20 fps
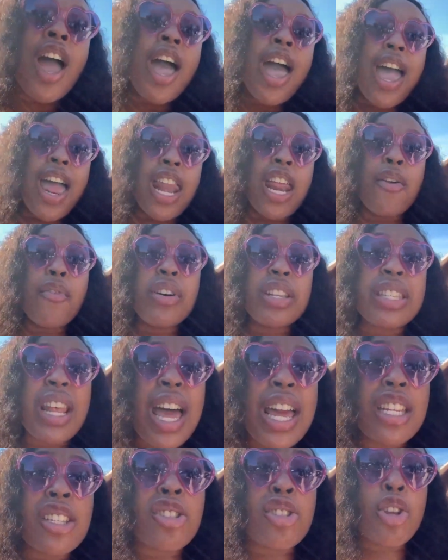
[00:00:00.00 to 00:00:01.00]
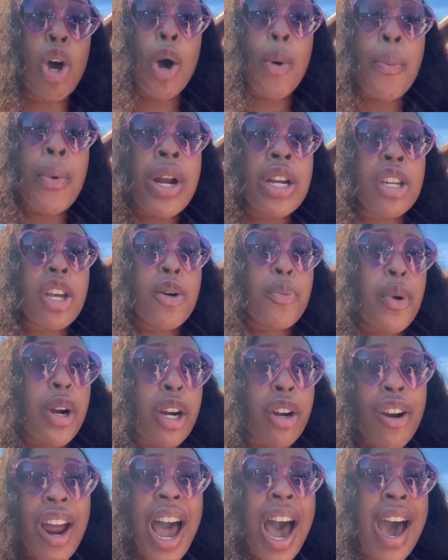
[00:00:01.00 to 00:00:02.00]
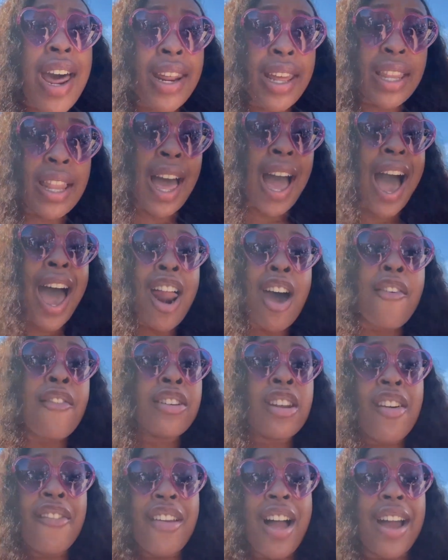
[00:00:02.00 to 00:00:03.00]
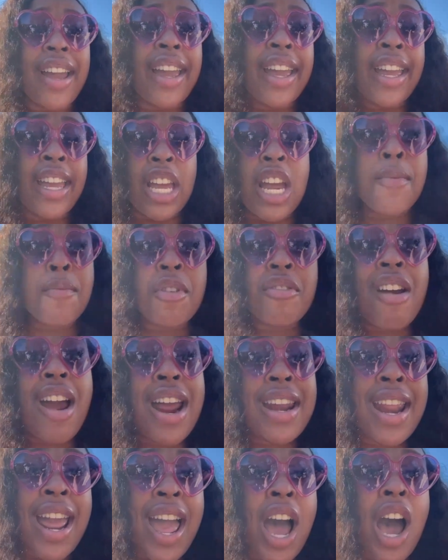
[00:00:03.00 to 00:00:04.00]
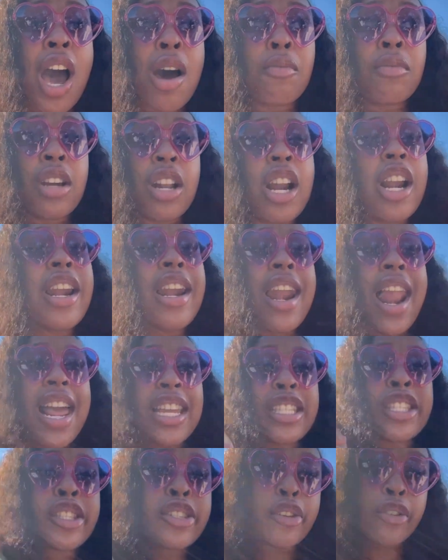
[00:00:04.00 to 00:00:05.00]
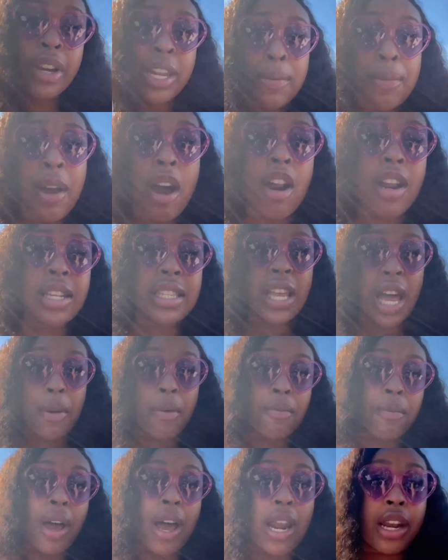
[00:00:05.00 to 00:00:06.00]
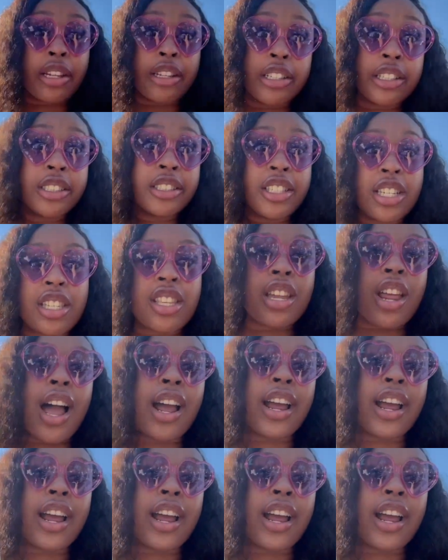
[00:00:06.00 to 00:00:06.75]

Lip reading: And it was, like, super-duper crowded. Like, I don't know if y'all can hear me right now. I'm literally, like, screaming on the top of my lungs just so y'all